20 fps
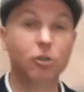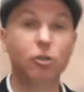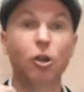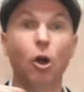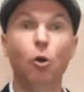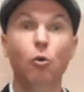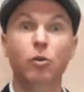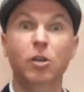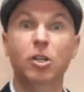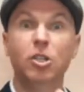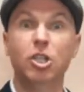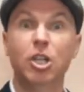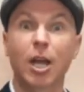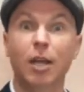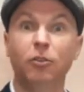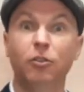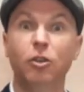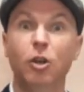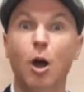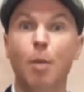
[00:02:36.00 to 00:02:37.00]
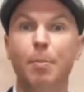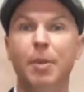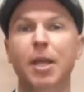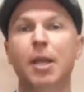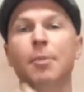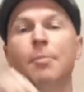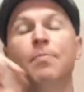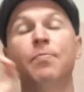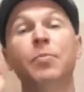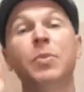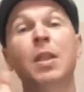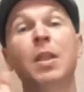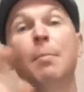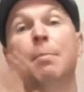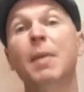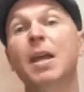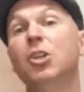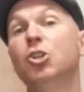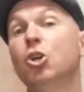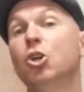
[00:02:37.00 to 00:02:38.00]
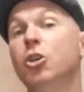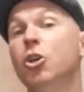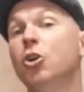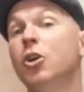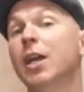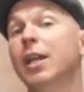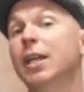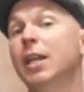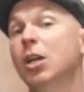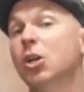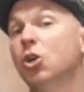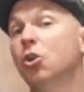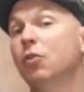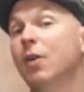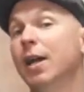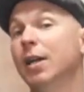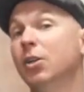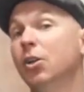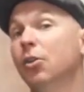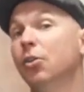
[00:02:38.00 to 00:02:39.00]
Don't just copy. Make sure you're getting it correct